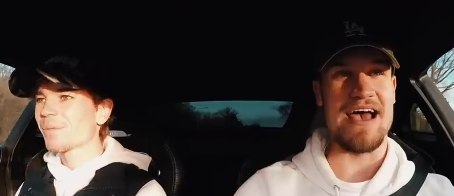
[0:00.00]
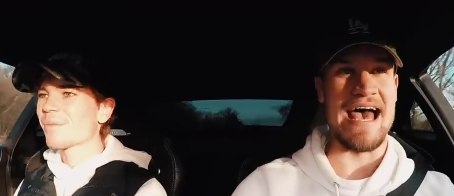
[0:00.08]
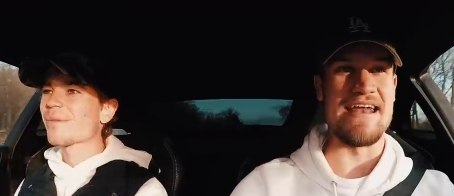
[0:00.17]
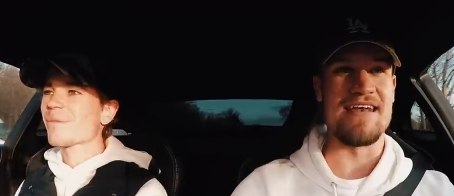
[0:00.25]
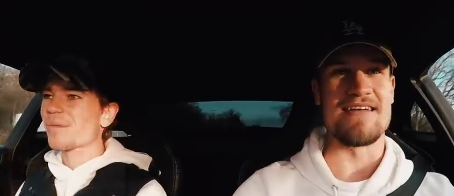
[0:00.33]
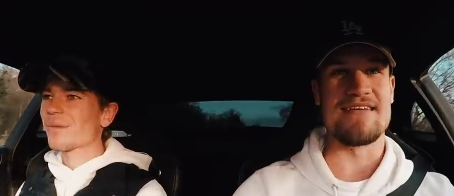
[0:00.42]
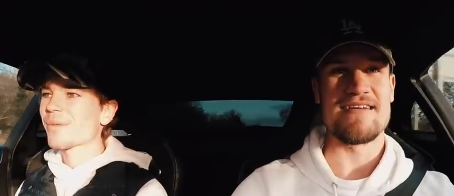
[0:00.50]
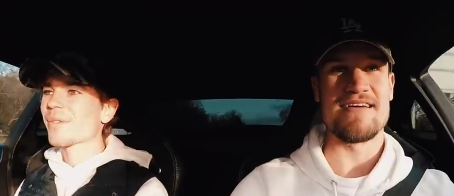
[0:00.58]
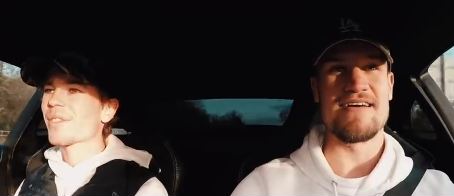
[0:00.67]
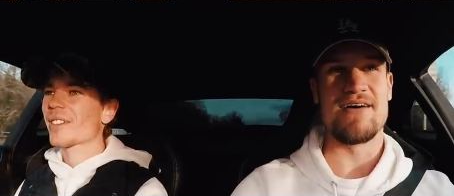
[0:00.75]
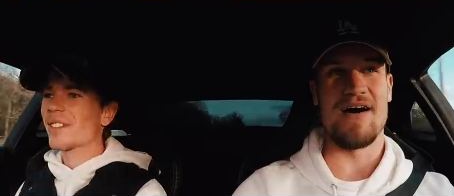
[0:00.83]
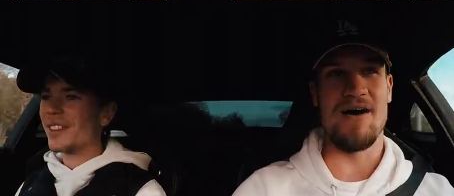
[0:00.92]

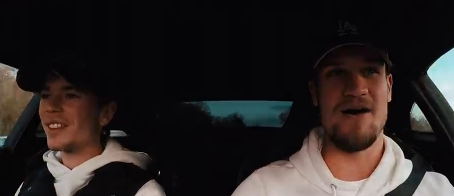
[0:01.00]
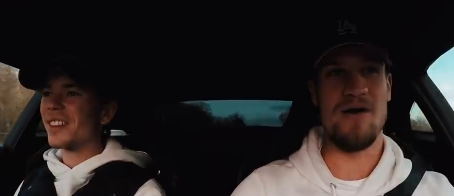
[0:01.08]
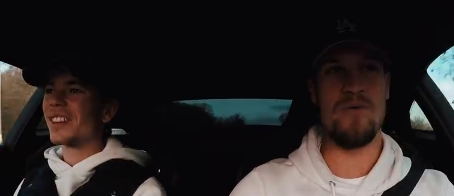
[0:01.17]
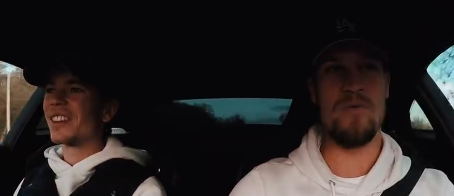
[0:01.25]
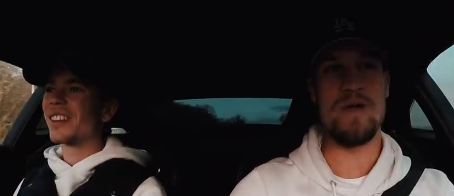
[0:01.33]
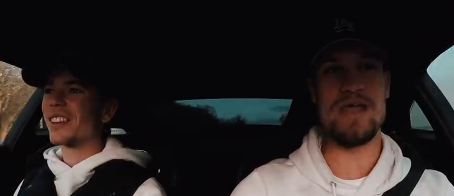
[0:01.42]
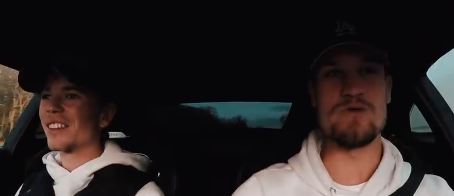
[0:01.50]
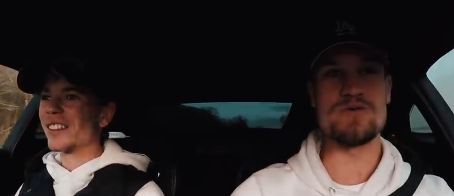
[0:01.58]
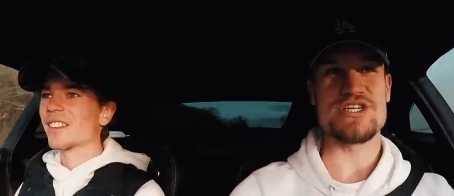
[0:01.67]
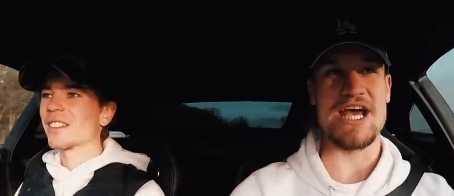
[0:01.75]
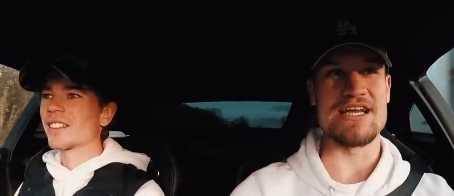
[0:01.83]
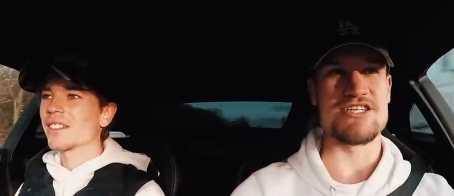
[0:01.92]
Speaker 1: and we all
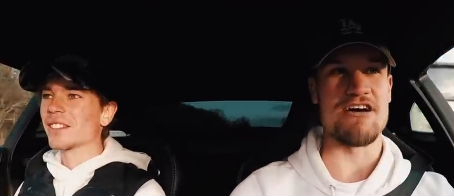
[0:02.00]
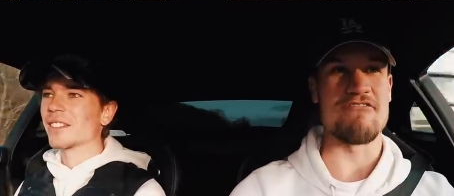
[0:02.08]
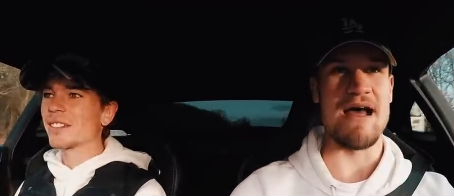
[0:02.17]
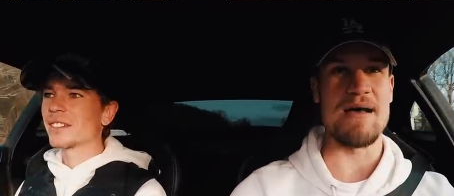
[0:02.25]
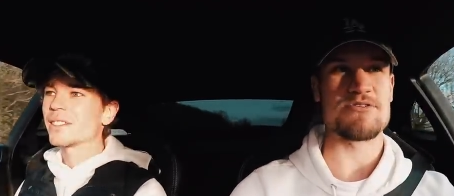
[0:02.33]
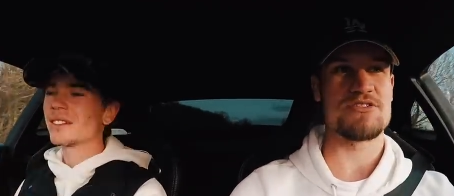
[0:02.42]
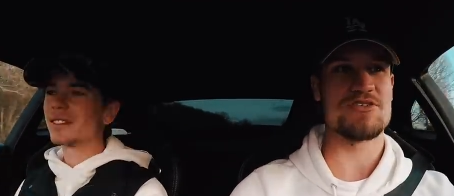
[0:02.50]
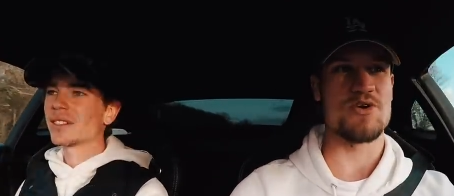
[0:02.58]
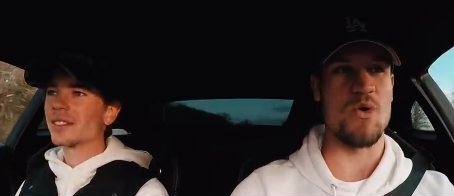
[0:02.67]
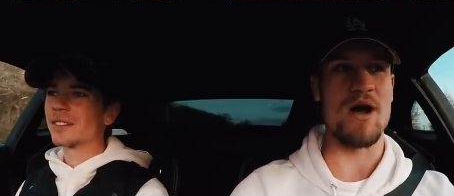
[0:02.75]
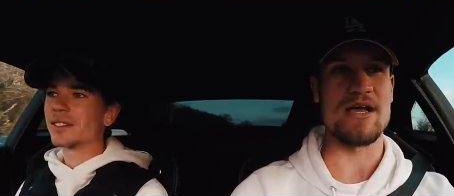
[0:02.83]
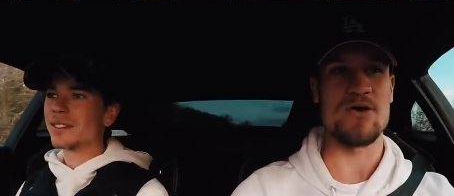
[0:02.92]
change our apps
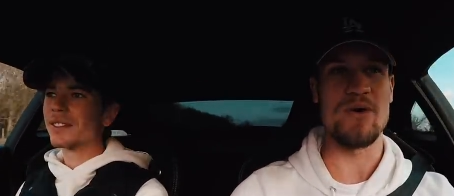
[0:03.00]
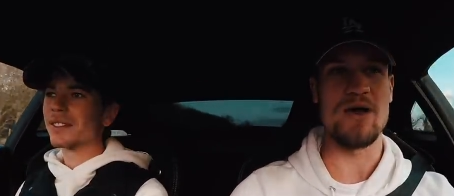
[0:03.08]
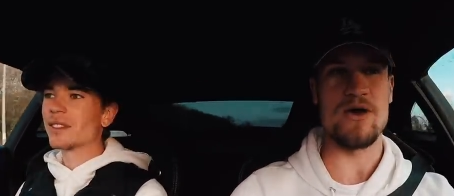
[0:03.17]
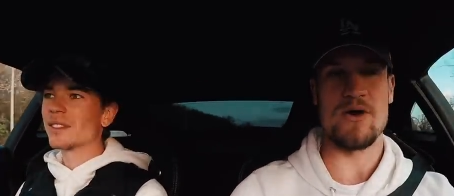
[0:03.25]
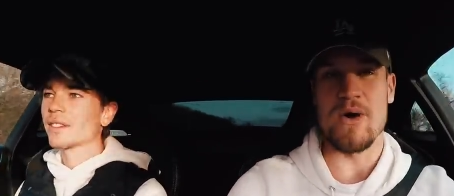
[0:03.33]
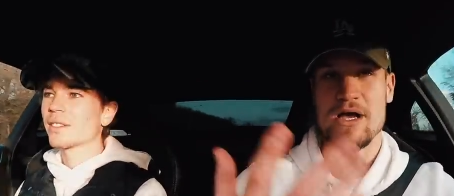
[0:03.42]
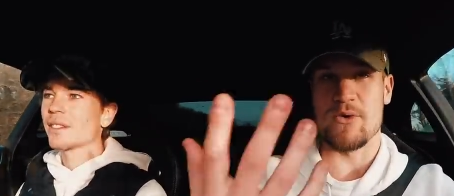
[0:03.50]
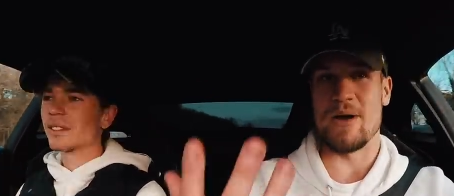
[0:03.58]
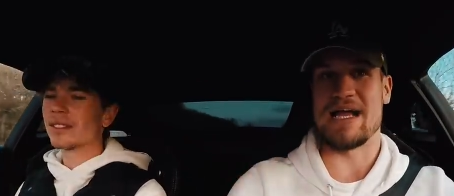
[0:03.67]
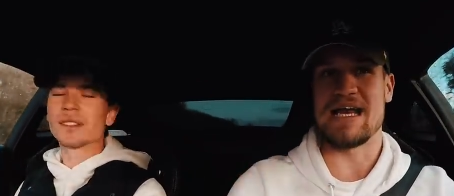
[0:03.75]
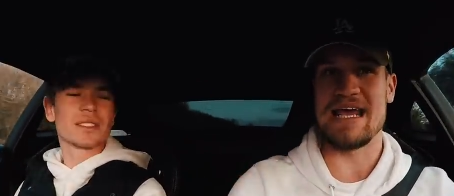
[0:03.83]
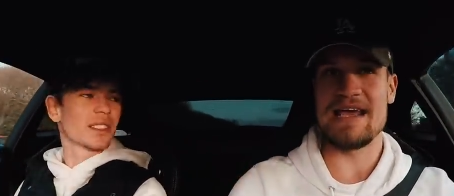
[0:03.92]
quite quick, quite
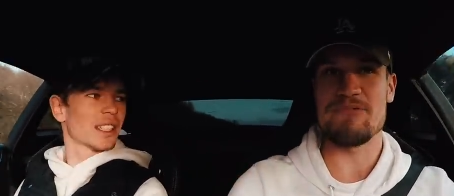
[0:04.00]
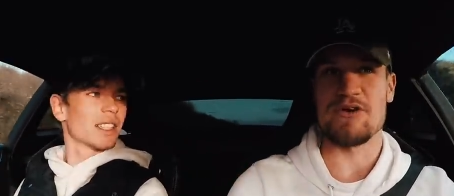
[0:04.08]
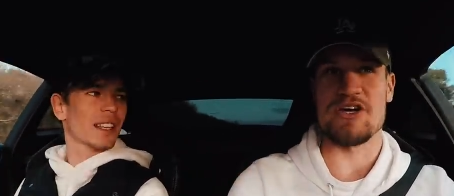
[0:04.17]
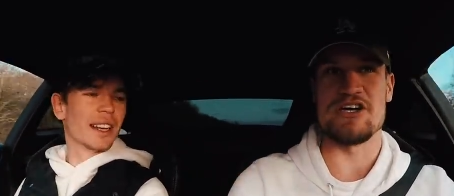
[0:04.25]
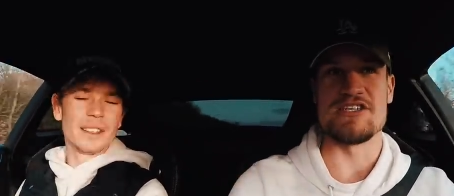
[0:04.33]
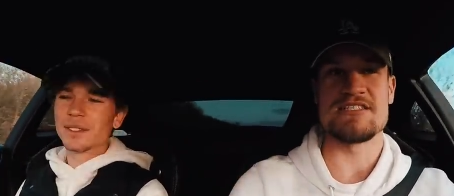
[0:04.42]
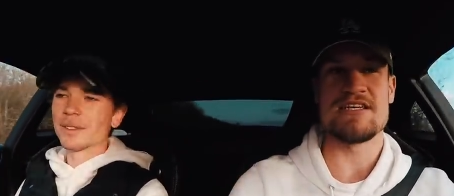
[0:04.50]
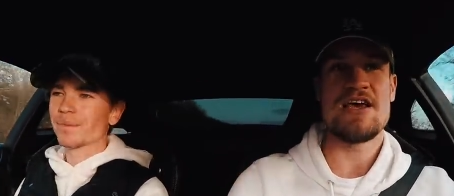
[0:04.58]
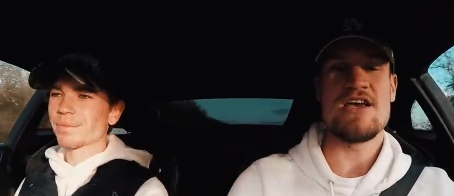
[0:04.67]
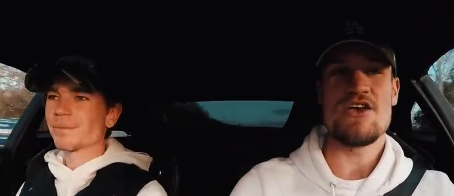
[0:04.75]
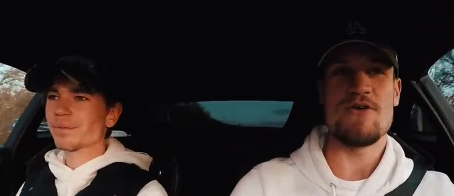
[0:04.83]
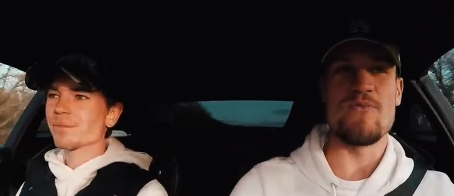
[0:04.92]
quickly because yeah.
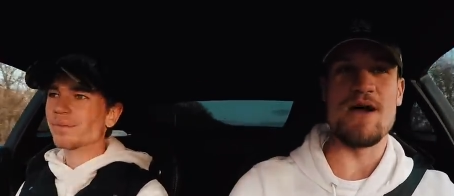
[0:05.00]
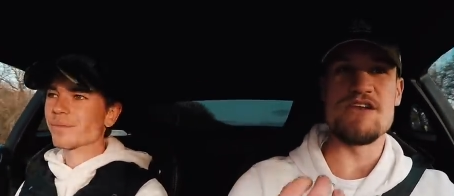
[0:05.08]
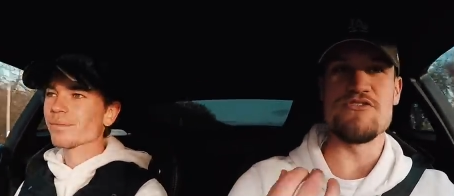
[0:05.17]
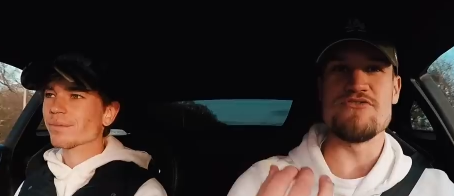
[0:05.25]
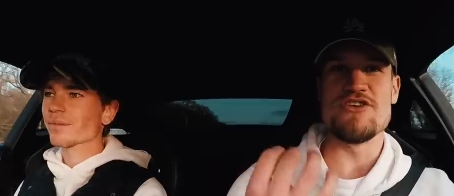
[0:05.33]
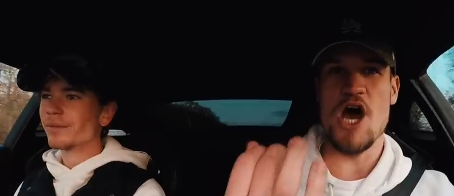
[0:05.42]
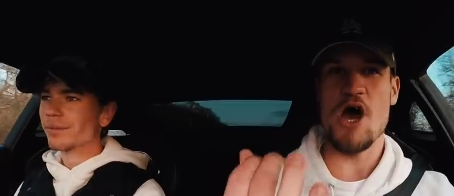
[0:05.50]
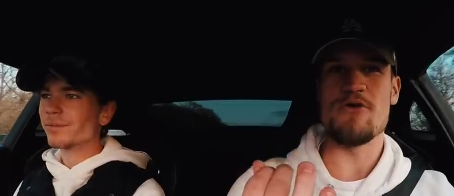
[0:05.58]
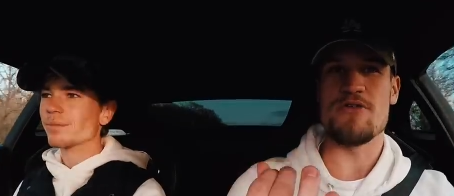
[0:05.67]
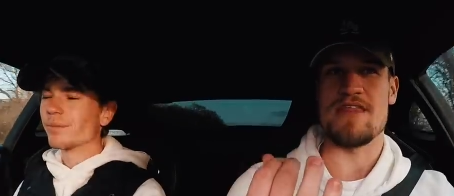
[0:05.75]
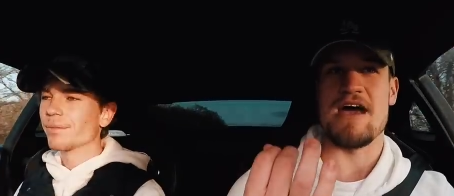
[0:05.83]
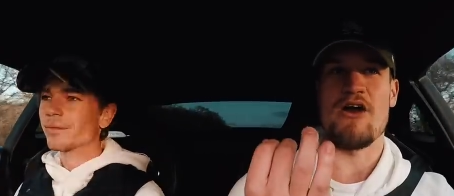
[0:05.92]
when you know
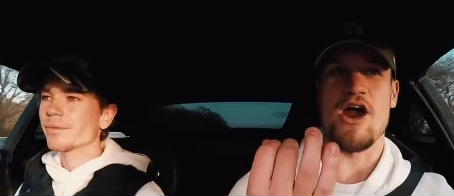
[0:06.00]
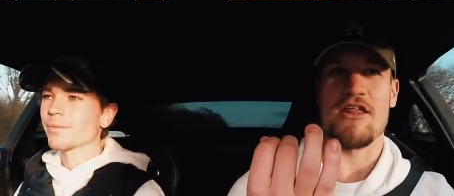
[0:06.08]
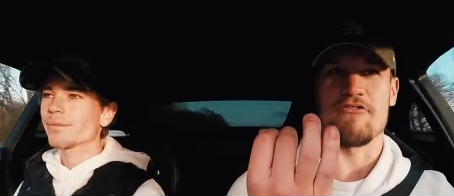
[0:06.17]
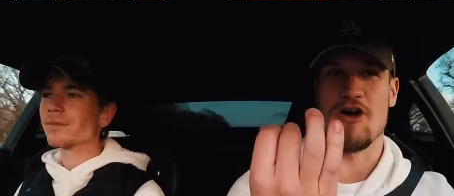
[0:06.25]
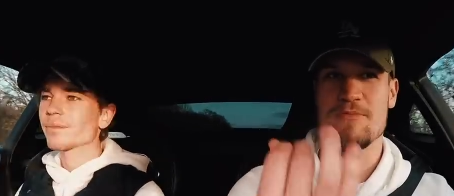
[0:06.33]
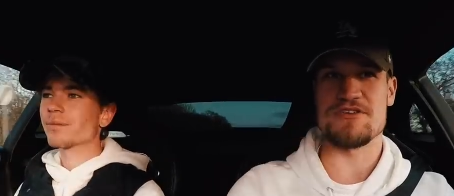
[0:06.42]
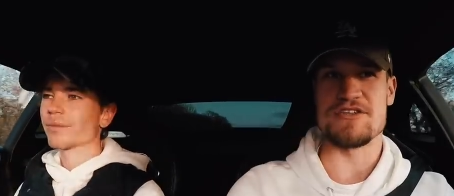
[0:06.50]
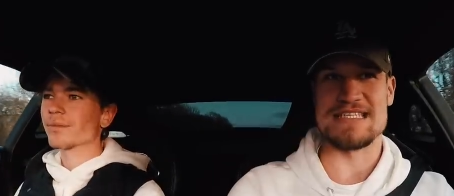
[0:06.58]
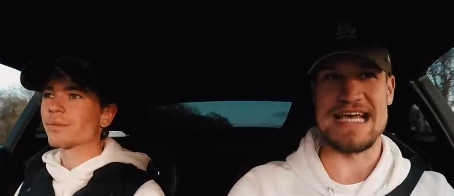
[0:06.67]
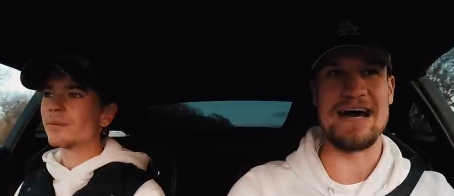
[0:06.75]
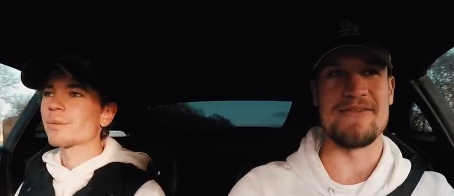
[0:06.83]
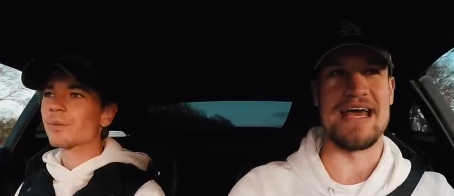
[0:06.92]
that there are other options
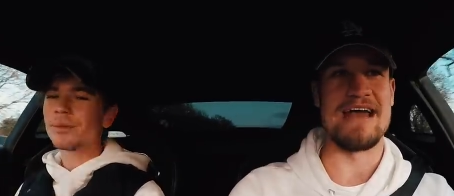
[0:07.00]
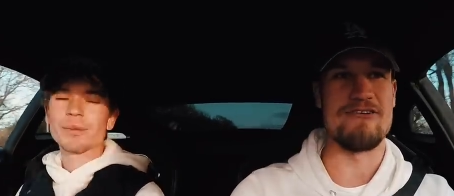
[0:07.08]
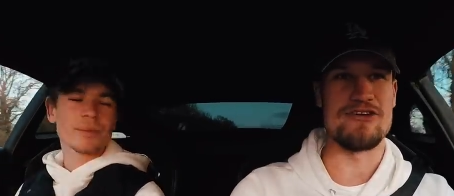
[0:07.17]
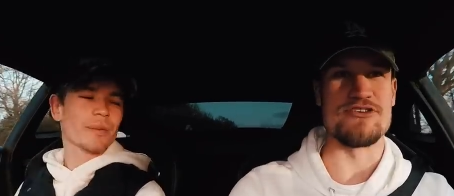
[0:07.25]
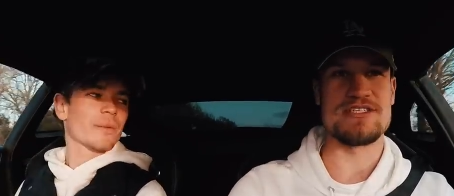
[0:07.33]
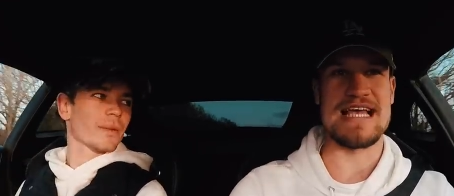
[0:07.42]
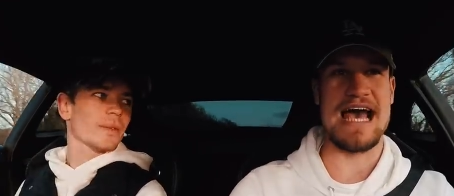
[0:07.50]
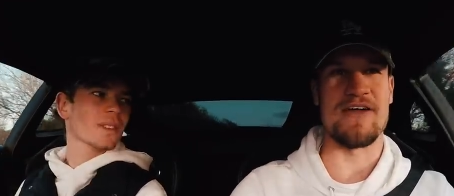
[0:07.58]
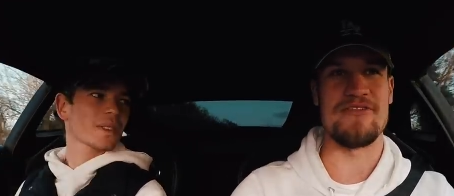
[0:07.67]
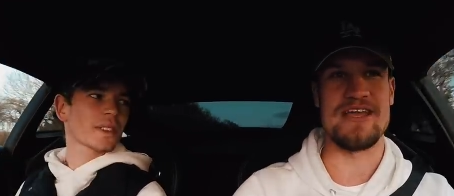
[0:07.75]
out there, and you sat on the